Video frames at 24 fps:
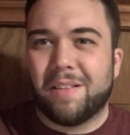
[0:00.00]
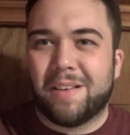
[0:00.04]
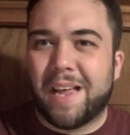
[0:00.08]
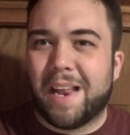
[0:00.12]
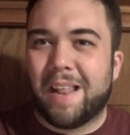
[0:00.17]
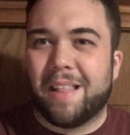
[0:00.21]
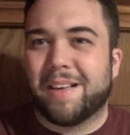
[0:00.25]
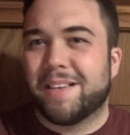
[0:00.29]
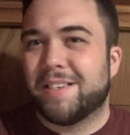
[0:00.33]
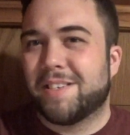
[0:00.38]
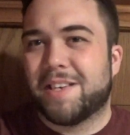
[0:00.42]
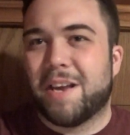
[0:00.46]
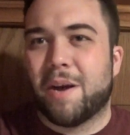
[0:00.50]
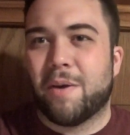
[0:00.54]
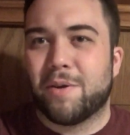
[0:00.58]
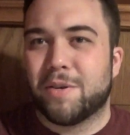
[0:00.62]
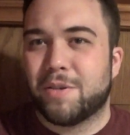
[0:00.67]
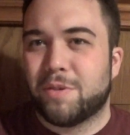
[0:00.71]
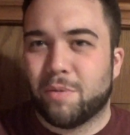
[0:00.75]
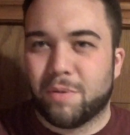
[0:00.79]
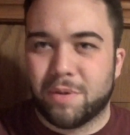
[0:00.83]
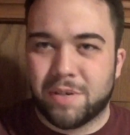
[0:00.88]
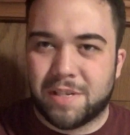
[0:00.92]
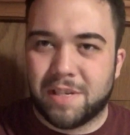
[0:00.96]
kind of like a scary
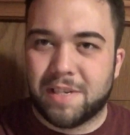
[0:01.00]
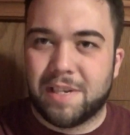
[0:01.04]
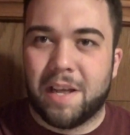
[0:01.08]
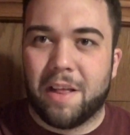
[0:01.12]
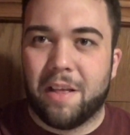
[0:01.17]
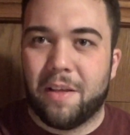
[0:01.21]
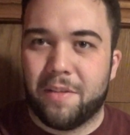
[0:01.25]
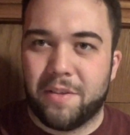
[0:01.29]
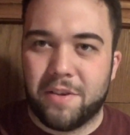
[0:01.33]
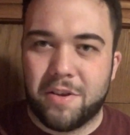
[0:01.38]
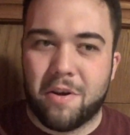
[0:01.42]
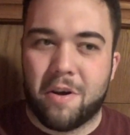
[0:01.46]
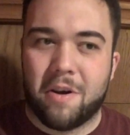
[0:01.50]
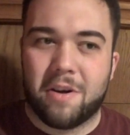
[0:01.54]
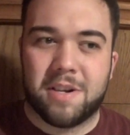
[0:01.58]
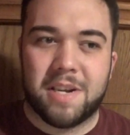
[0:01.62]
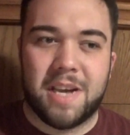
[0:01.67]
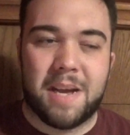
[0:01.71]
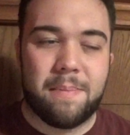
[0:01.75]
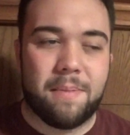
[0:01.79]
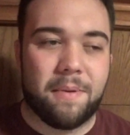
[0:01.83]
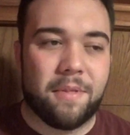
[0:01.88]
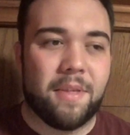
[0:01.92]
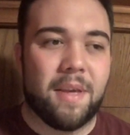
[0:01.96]
stories to tell in the dark
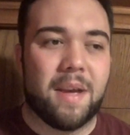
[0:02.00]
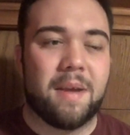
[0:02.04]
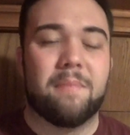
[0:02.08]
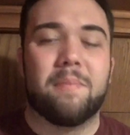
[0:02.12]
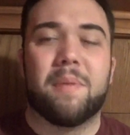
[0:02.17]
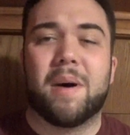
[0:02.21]
type of thing,